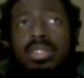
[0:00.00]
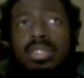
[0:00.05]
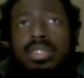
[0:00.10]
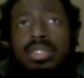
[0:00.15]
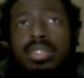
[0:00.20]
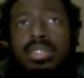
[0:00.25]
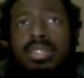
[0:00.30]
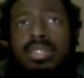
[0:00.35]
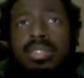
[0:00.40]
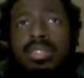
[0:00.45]

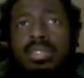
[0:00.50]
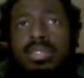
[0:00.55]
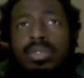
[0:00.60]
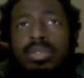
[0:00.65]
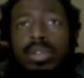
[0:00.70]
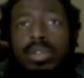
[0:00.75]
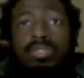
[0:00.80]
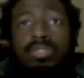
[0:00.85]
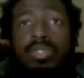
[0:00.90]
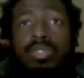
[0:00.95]

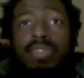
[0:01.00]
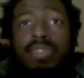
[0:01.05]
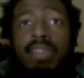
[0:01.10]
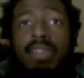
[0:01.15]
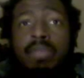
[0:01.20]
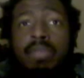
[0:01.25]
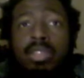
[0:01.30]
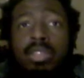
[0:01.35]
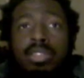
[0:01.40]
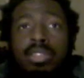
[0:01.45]
No, 25
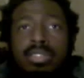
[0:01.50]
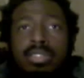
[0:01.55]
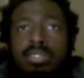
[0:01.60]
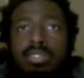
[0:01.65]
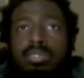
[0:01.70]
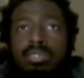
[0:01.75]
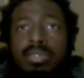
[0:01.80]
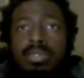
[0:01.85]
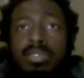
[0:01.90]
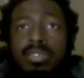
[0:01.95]
million,
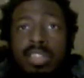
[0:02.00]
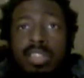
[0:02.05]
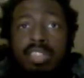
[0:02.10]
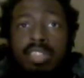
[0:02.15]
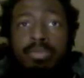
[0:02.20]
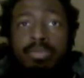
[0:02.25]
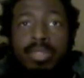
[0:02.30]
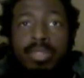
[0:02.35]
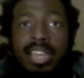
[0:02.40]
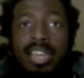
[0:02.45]
excuse me. It is,
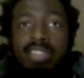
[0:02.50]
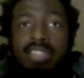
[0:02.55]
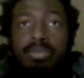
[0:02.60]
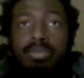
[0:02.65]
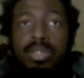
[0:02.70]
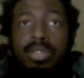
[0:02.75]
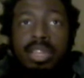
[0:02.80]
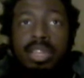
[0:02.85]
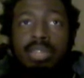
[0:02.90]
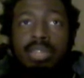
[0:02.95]
that is
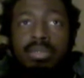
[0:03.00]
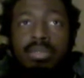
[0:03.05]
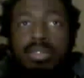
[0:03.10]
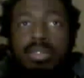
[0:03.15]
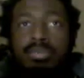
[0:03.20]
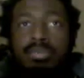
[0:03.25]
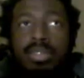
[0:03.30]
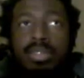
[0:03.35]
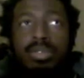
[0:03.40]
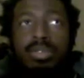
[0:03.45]
pathetic, but
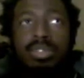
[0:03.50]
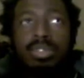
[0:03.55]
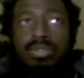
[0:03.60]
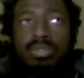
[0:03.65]
anyways.